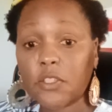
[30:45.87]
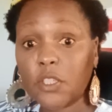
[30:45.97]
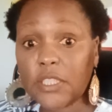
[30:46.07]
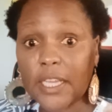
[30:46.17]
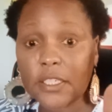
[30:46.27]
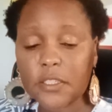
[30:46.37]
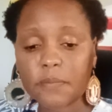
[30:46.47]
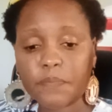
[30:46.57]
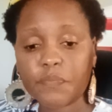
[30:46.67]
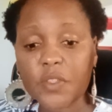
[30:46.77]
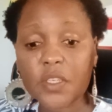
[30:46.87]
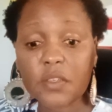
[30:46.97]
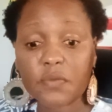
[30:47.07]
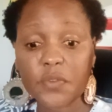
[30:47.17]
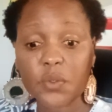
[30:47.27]
Not that
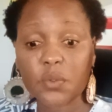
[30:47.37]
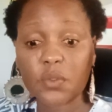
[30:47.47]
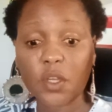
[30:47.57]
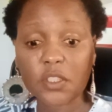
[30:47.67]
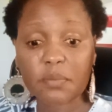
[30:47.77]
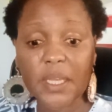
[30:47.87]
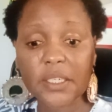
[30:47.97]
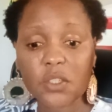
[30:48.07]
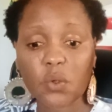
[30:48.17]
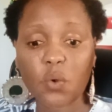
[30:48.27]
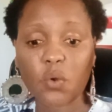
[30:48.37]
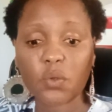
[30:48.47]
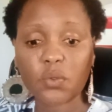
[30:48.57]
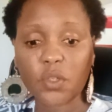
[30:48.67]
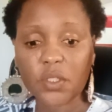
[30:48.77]
if you're not married or
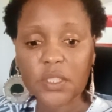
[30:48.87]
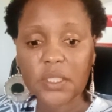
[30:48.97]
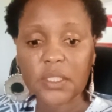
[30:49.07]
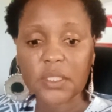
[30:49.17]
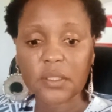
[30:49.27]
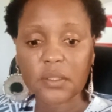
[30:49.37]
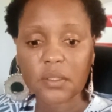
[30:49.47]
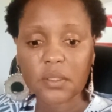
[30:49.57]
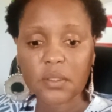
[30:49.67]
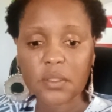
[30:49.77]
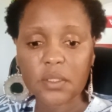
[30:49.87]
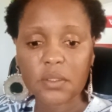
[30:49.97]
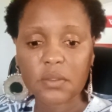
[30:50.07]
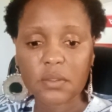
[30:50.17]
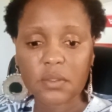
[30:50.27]
not in a
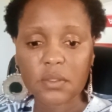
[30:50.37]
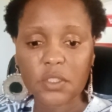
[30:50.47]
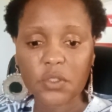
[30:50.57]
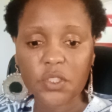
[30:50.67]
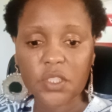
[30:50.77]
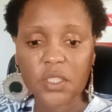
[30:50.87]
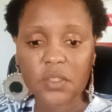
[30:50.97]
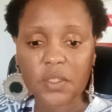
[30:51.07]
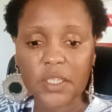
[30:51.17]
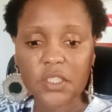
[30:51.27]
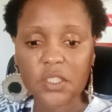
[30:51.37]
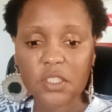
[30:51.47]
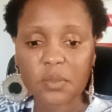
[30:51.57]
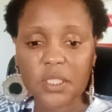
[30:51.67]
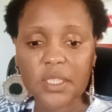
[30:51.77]
you know steady
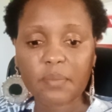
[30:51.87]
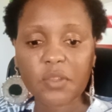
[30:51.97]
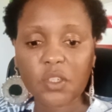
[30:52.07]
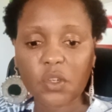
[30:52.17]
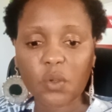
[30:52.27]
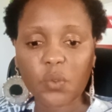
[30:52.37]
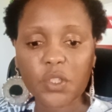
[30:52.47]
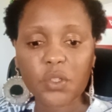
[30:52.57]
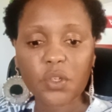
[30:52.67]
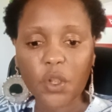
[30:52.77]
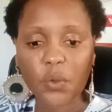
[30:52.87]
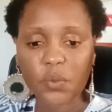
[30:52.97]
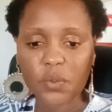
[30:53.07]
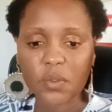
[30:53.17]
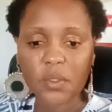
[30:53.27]
relationship, there's something wrong with you. No,
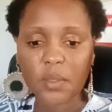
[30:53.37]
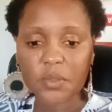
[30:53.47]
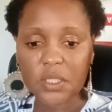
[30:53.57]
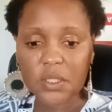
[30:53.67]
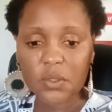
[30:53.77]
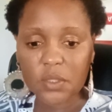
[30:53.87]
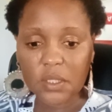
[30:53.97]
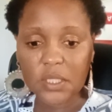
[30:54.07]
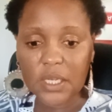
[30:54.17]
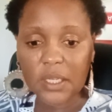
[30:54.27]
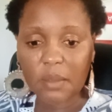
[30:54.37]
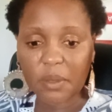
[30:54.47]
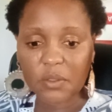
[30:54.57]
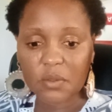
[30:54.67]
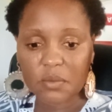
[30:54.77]
just telling
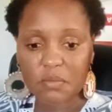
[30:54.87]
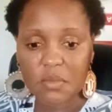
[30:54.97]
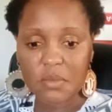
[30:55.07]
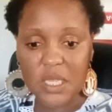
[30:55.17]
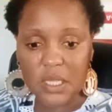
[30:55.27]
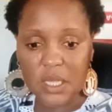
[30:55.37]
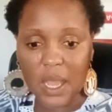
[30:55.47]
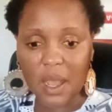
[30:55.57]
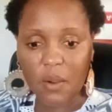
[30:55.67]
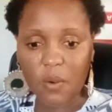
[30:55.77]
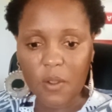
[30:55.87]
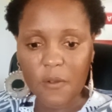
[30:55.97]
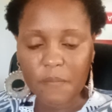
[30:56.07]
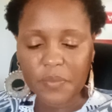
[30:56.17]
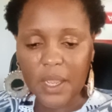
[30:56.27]
about me how
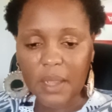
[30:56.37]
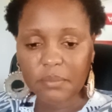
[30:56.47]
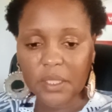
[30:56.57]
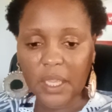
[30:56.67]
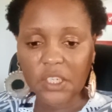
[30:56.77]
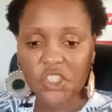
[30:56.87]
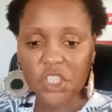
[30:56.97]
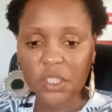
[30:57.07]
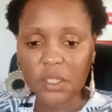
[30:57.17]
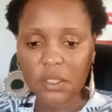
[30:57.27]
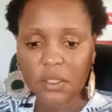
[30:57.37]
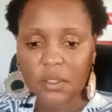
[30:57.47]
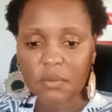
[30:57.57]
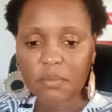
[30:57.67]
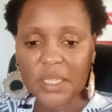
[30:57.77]
I'm gauging
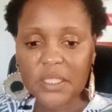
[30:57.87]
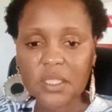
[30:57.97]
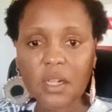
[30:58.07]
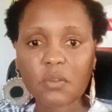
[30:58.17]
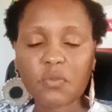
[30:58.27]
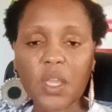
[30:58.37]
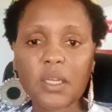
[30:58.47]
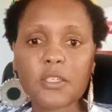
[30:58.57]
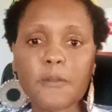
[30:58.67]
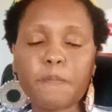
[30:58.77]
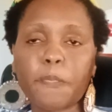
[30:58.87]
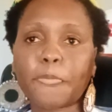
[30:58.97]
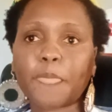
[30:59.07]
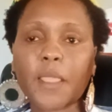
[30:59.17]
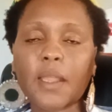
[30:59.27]
myself and
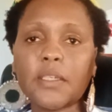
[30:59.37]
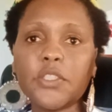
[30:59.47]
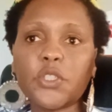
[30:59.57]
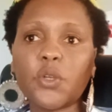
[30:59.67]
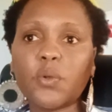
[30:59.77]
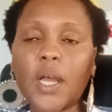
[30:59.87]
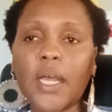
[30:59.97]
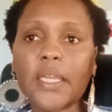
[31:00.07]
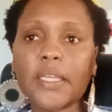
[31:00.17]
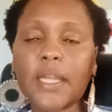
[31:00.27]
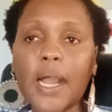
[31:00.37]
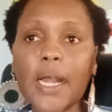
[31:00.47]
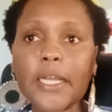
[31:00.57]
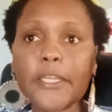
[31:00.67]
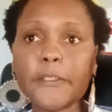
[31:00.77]
you know I
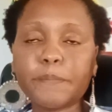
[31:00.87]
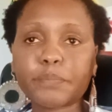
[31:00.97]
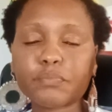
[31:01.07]
I